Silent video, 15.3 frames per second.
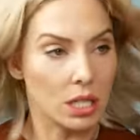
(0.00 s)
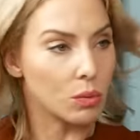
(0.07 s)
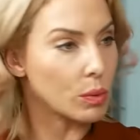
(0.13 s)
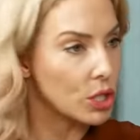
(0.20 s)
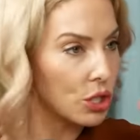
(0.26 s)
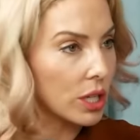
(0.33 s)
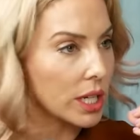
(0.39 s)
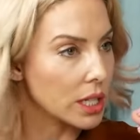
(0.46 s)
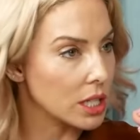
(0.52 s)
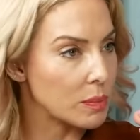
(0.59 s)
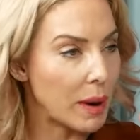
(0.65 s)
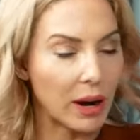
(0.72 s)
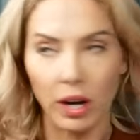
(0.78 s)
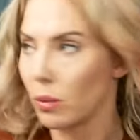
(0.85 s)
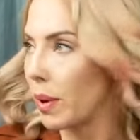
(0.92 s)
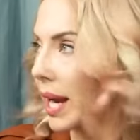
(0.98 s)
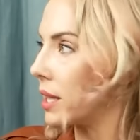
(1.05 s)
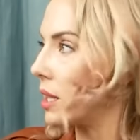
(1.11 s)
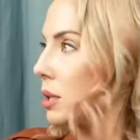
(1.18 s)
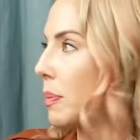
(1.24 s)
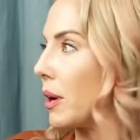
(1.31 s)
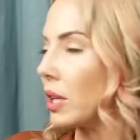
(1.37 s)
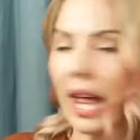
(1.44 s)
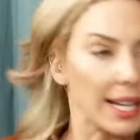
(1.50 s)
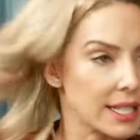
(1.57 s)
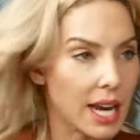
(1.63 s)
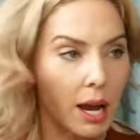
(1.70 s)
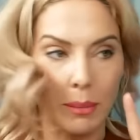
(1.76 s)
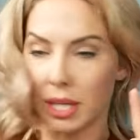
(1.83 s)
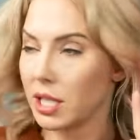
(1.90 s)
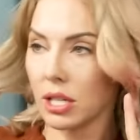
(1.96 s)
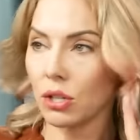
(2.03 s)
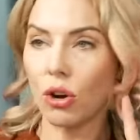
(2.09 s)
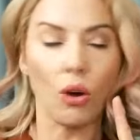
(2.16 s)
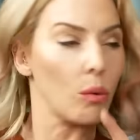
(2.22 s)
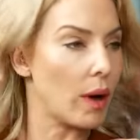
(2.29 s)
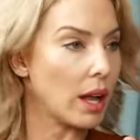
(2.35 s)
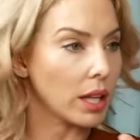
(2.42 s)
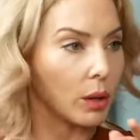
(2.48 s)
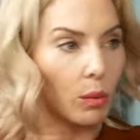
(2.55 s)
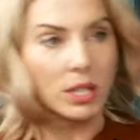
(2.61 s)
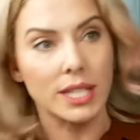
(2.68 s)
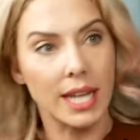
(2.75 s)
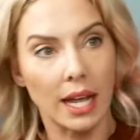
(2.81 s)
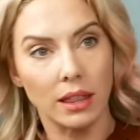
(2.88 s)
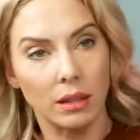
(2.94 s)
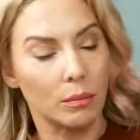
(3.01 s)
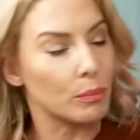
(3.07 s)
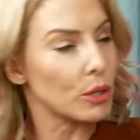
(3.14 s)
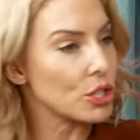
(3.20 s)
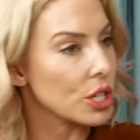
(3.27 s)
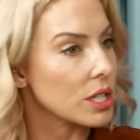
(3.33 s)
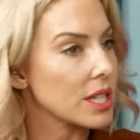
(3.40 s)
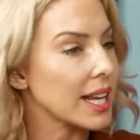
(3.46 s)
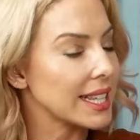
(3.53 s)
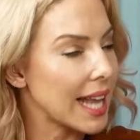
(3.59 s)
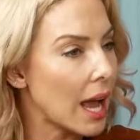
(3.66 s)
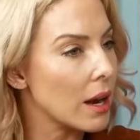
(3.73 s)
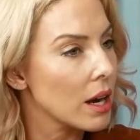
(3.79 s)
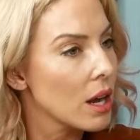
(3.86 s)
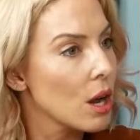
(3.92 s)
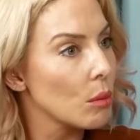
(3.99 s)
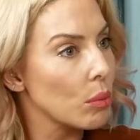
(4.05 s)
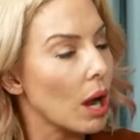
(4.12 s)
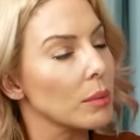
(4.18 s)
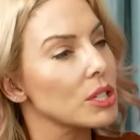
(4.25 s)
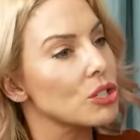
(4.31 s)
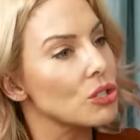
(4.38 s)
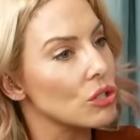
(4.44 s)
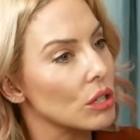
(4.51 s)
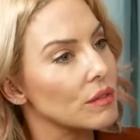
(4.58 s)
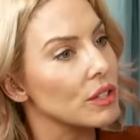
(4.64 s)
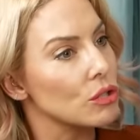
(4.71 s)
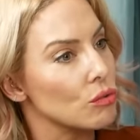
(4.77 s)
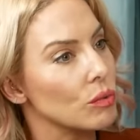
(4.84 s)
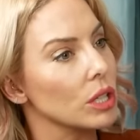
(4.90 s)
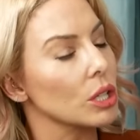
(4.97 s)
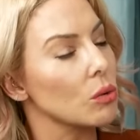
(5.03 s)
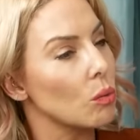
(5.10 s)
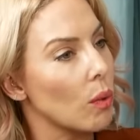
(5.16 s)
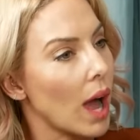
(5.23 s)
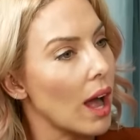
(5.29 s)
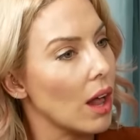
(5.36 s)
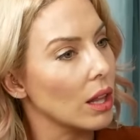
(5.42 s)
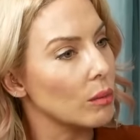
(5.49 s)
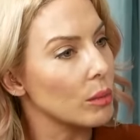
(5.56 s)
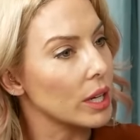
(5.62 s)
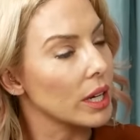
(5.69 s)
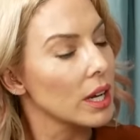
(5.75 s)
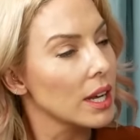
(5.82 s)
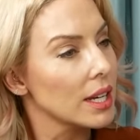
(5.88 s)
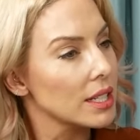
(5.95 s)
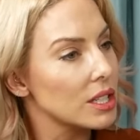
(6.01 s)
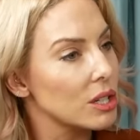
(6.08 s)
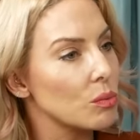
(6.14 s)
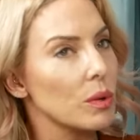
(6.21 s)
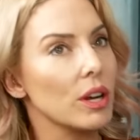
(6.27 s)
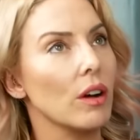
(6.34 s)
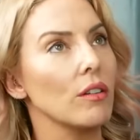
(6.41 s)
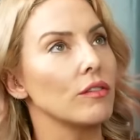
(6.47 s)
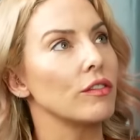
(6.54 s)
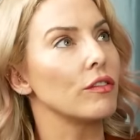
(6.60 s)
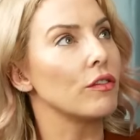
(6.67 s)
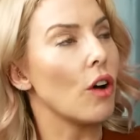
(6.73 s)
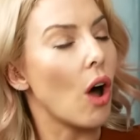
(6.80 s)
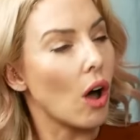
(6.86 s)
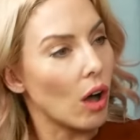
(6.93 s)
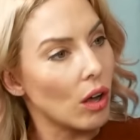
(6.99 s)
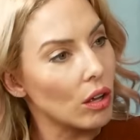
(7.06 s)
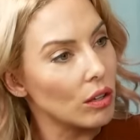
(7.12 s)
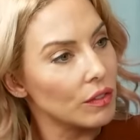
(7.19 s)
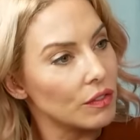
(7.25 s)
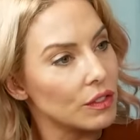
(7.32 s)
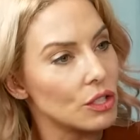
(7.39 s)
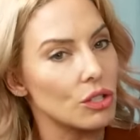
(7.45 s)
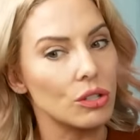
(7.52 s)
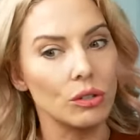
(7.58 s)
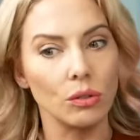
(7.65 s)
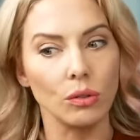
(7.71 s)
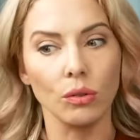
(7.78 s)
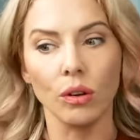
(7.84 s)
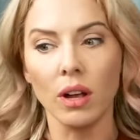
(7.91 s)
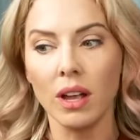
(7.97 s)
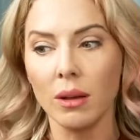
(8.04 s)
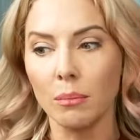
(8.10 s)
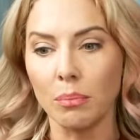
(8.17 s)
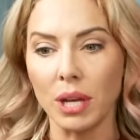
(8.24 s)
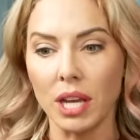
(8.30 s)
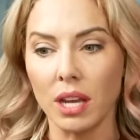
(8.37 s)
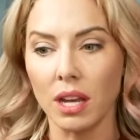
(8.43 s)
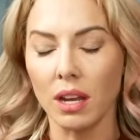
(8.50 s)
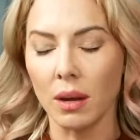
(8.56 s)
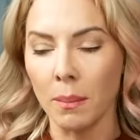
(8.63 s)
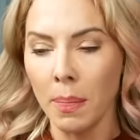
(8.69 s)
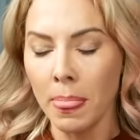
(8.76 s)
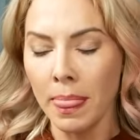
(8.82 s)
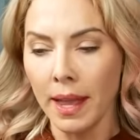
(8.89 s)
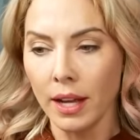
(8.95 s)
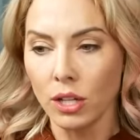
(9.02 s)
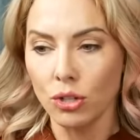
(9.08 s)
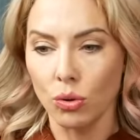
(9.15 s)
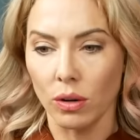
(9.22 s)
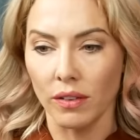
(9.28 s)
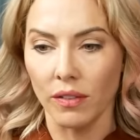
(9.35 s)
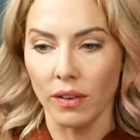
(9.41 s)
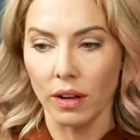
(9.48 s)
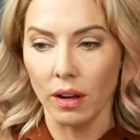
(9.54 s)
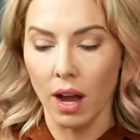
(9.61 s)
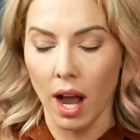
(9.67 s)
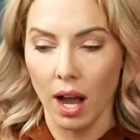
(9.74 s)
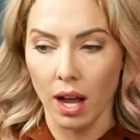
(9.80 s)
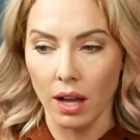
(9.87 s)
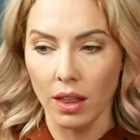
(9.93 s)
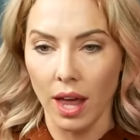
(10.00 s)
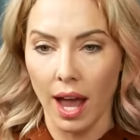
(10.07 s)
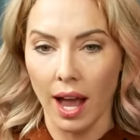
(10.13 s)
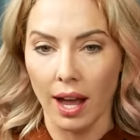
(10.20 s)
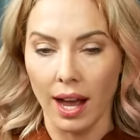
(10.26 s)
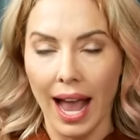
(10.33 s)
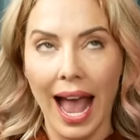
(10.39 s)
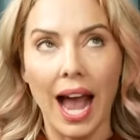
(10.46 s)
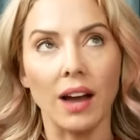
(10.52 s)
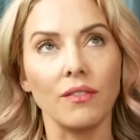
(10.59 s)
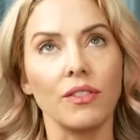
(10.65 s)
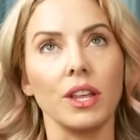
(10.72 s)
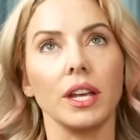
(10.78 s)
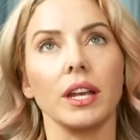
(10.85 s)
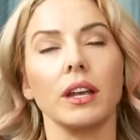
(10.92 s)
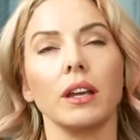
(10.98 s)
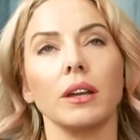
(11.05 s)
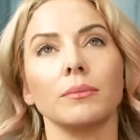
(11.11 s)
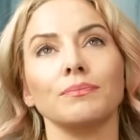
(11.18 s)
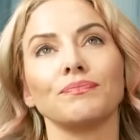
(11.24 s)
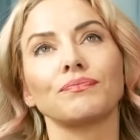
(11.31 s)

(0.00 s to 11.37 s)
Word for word: We shouldn't eat this berry. We ate this berry last time and it didn't go well. Like, what's that in the bushes? Like, that probably served us really well. And did we evolve to be sort of, have the